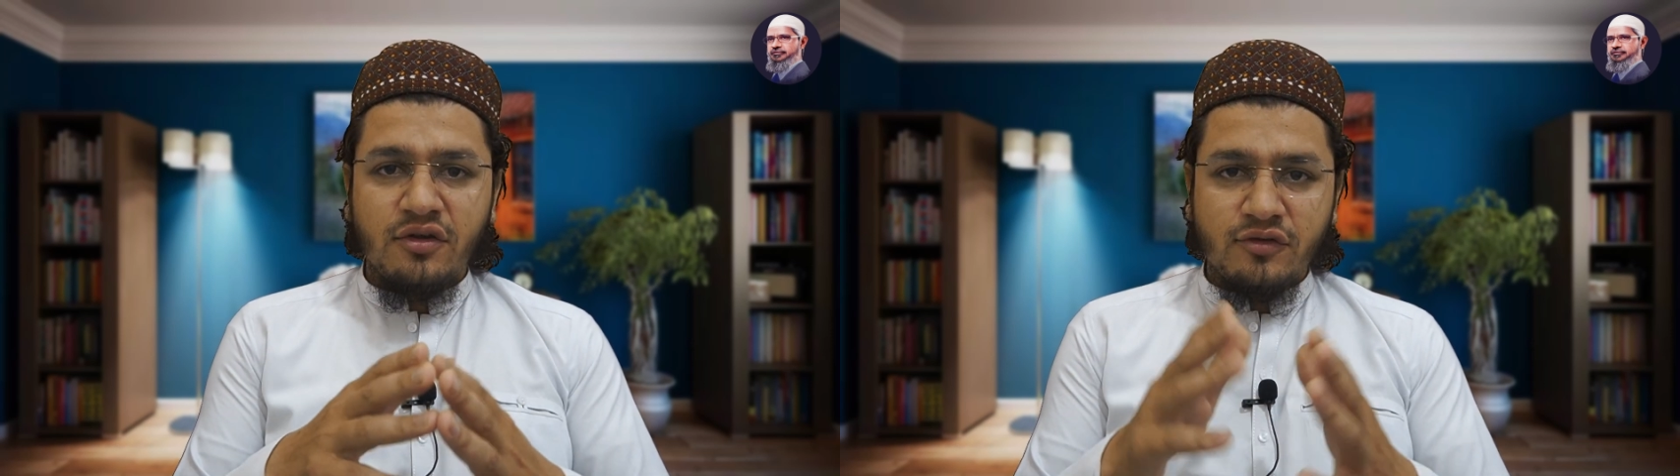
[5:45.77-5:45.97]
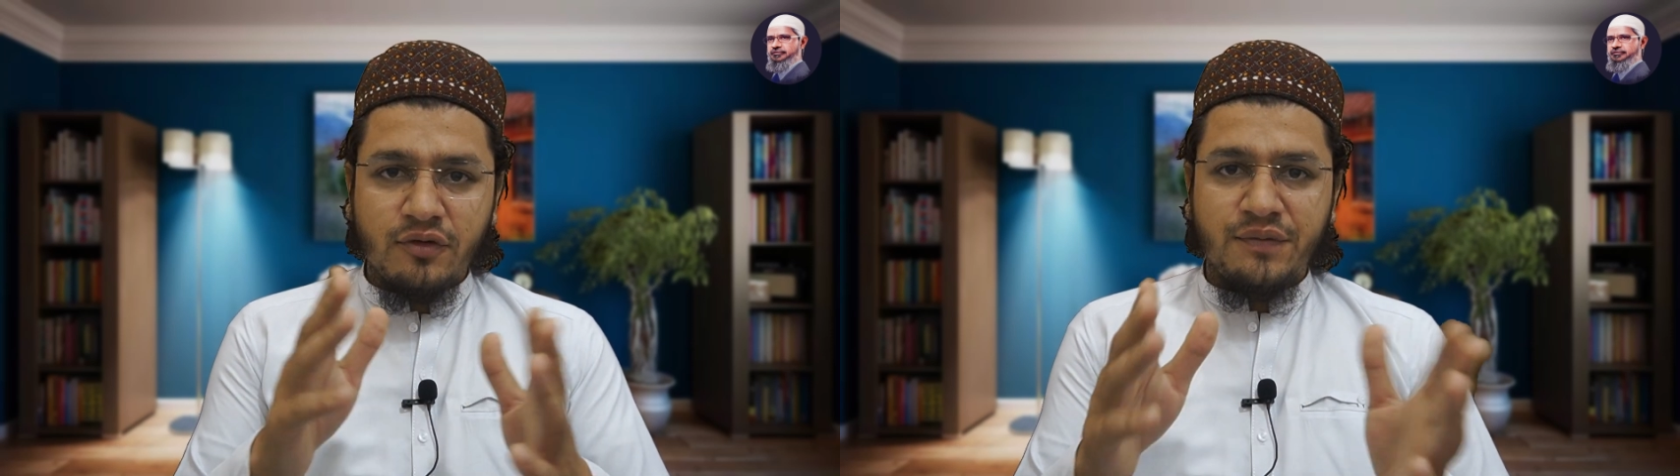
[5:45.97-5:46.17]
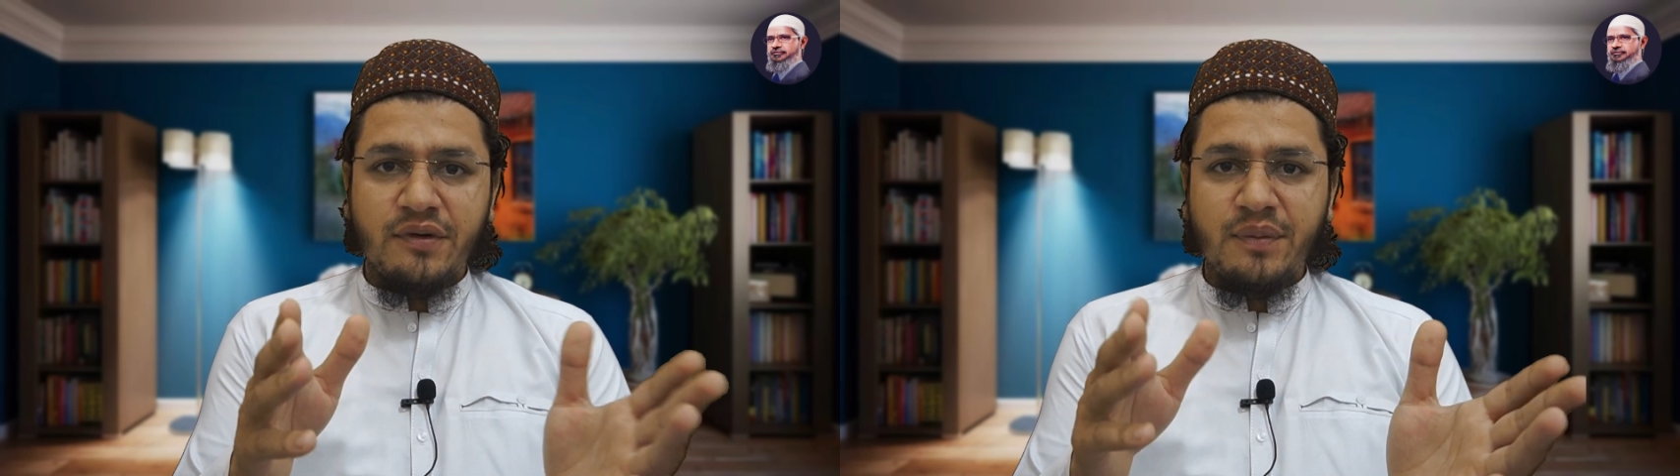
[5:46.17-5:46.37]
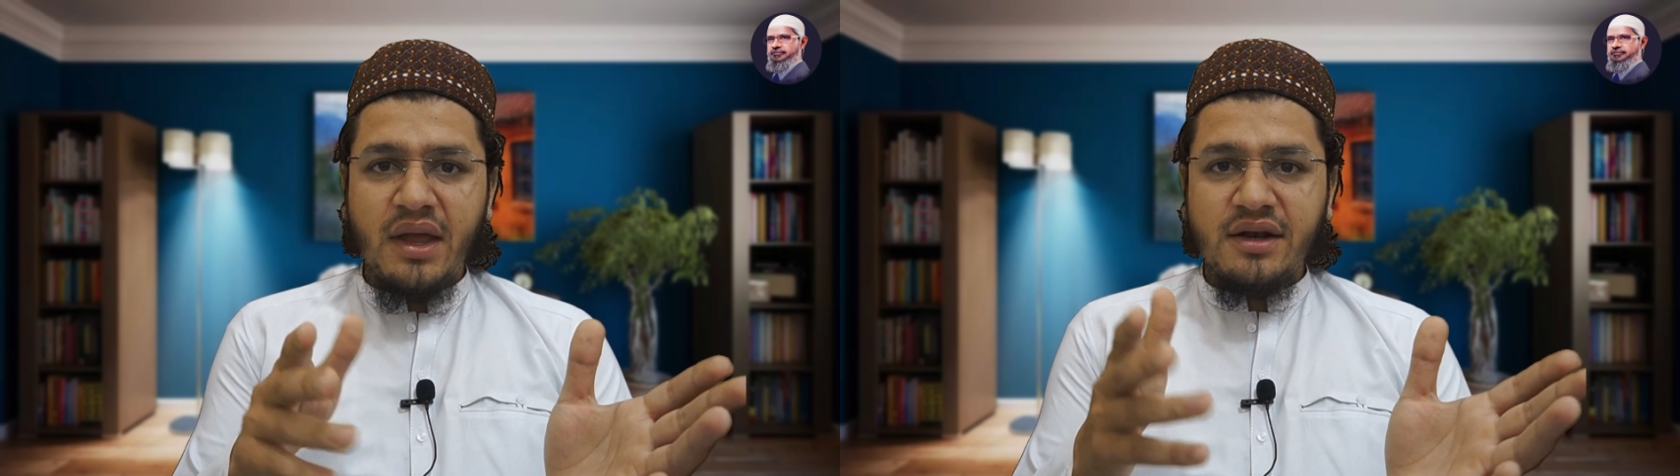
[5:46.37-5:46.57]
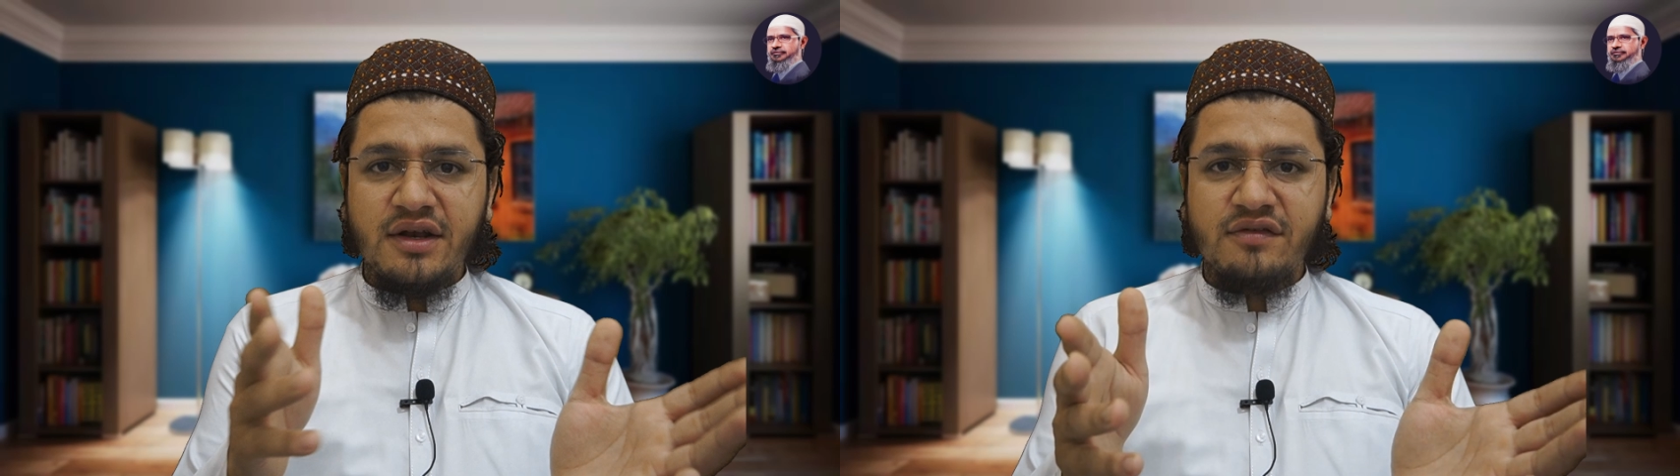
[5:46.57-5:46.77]
So from
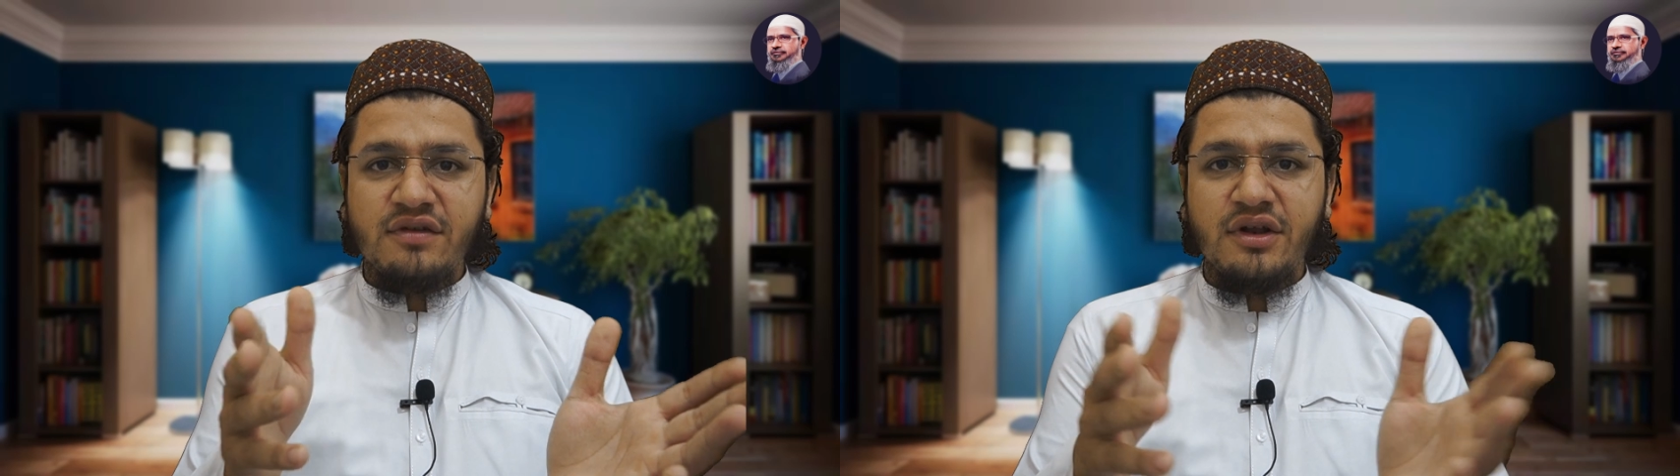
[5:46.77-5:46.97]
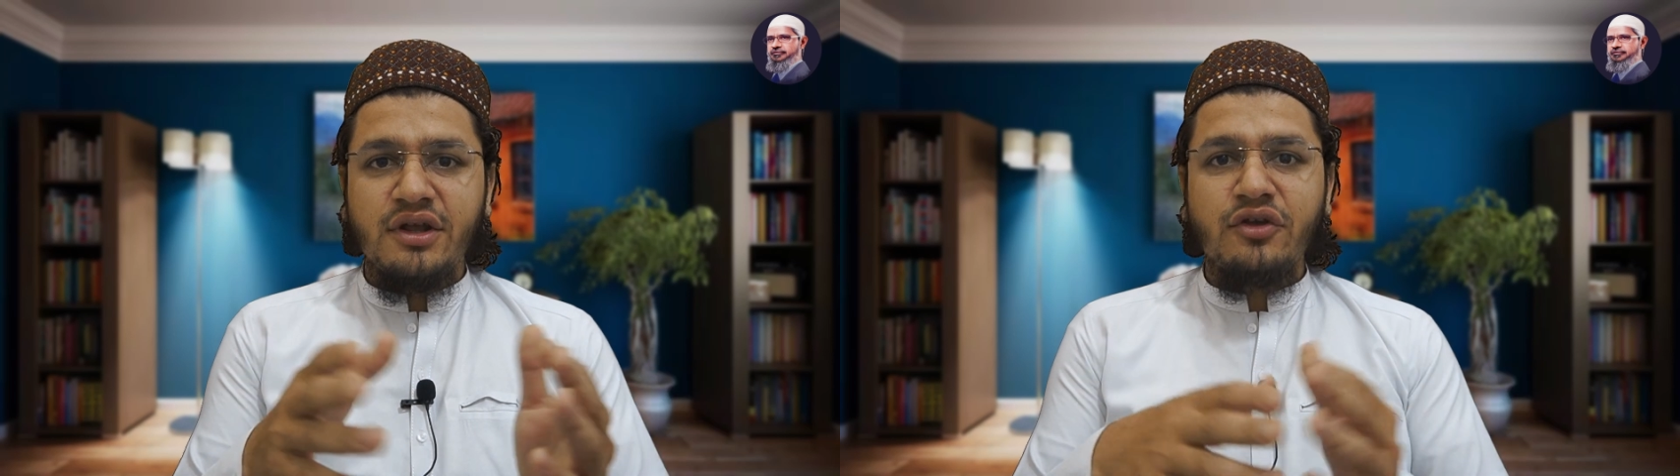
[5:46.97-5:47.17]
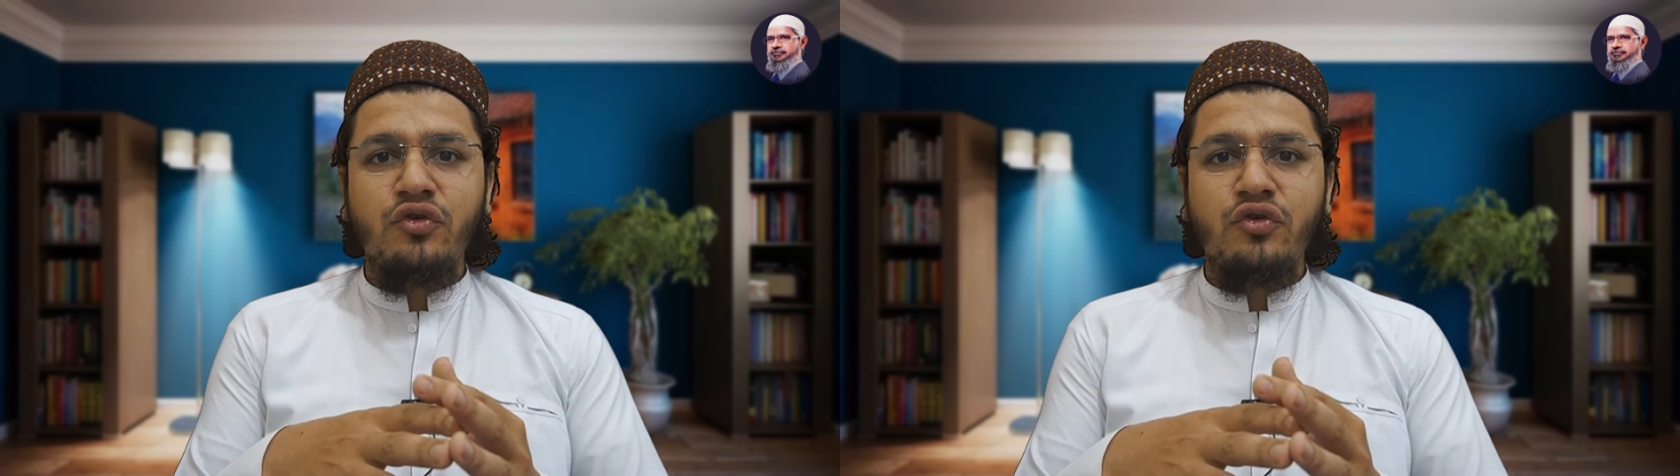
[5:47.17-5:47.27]
that destiny